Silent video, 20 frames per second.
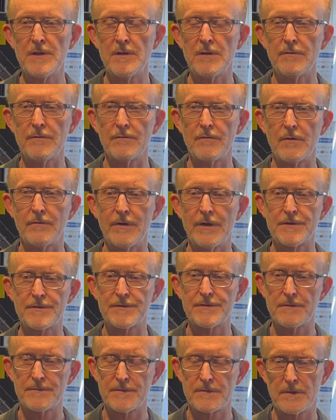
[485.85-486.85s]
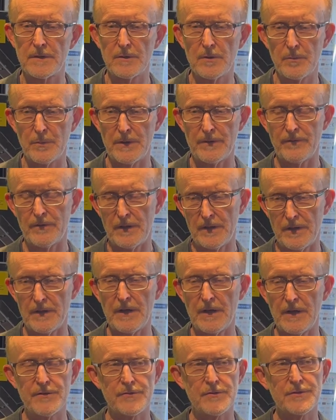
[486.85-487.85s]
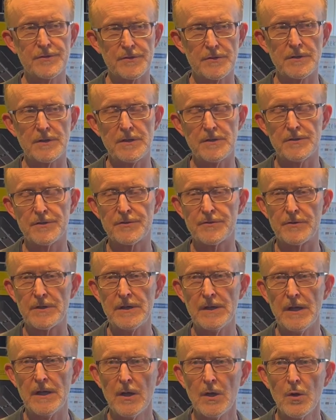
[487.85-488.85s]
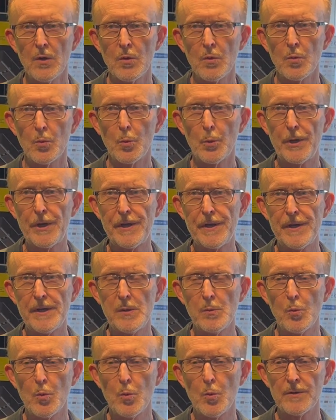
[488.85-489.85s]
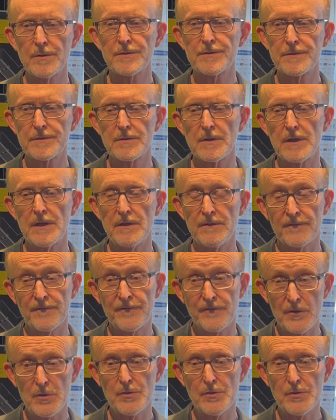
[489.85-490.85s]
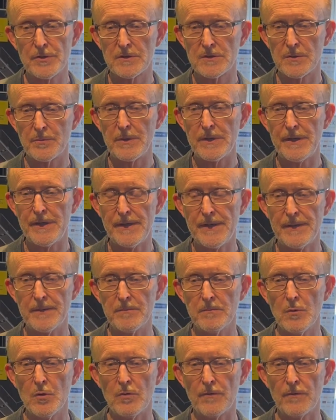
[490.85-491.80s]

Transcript: of ourselves as a little bit of an entrance to the industry, we want in future to be more